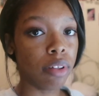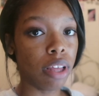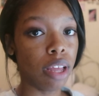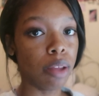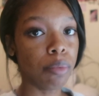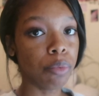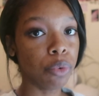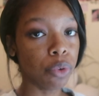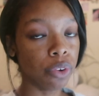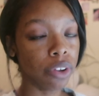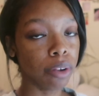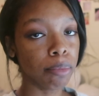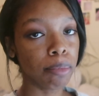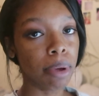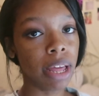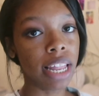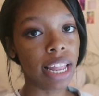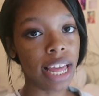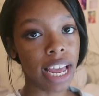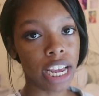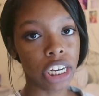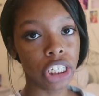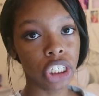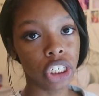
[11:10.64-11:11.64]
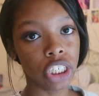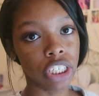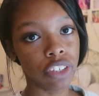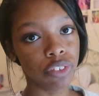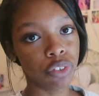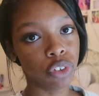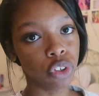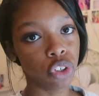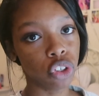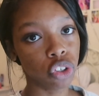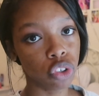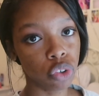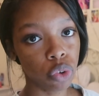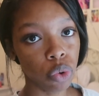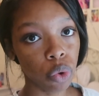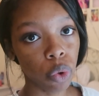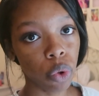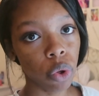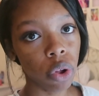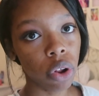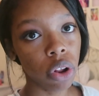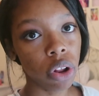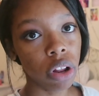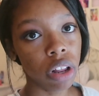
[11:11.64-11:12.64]
I'm doing my lashes for
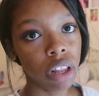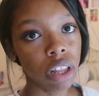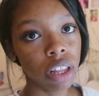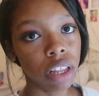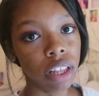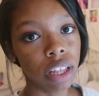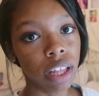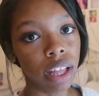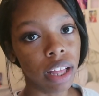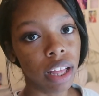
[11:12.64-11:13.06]
school.